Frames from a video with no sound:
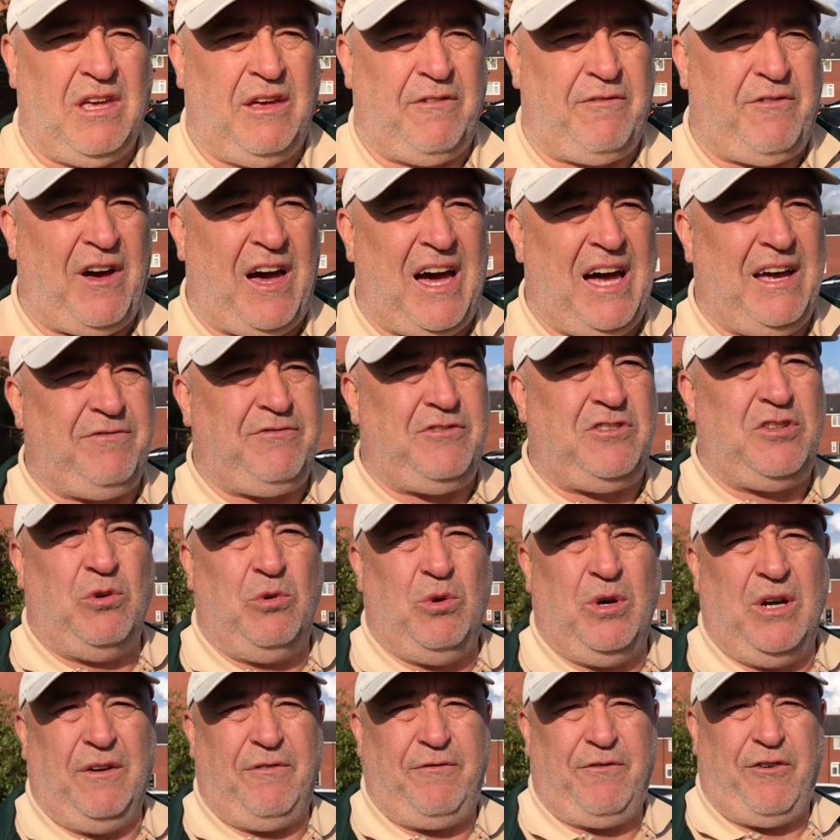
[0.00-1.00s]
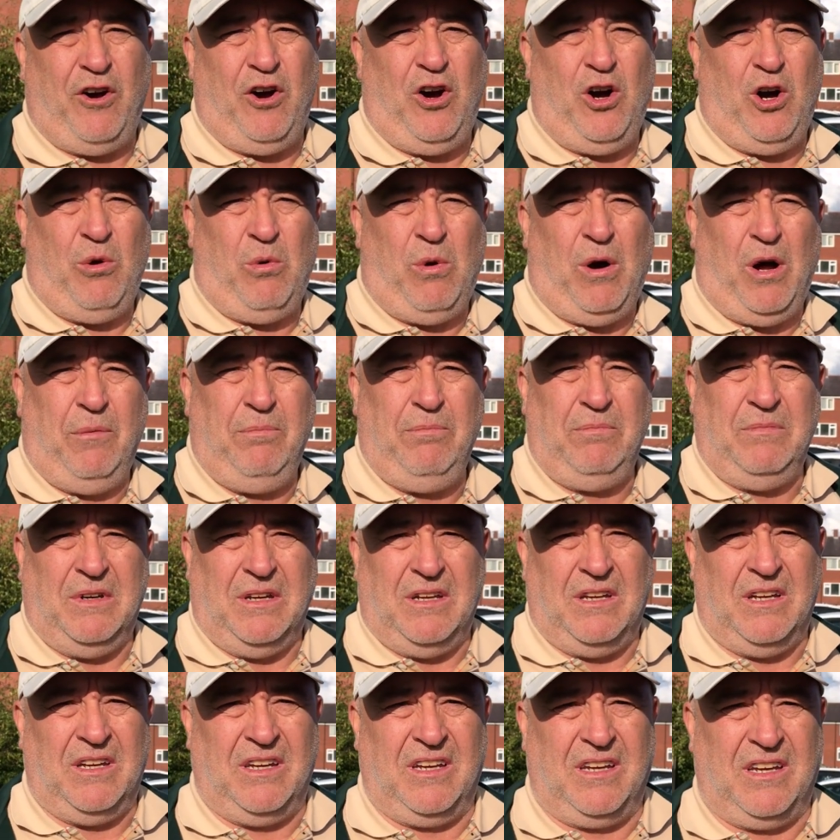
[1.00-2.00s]
A 5-2 or a
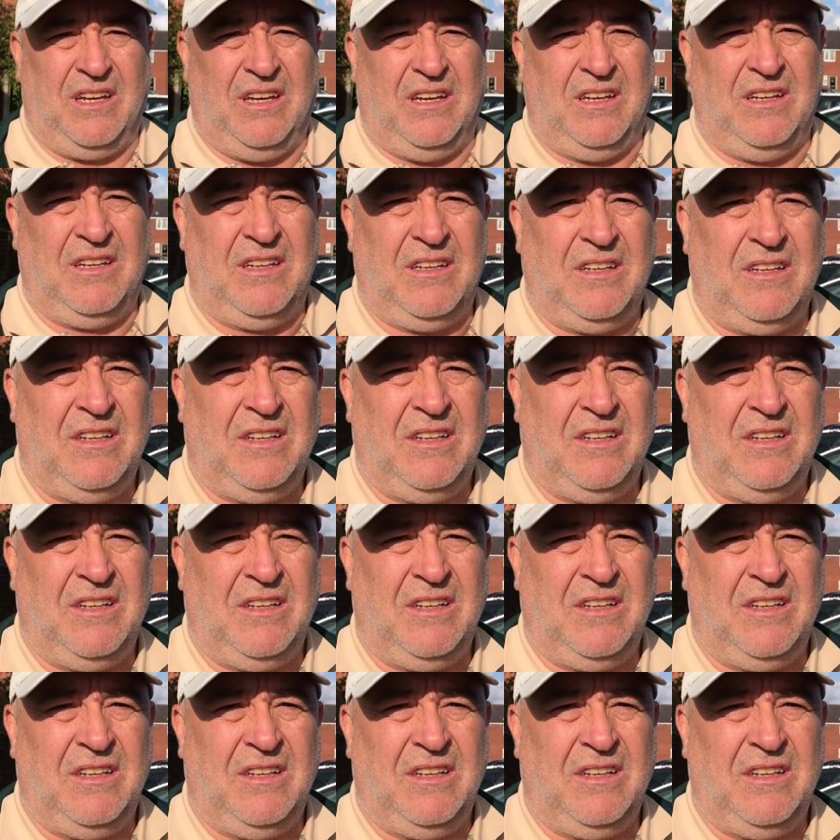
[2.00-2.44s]
4-1.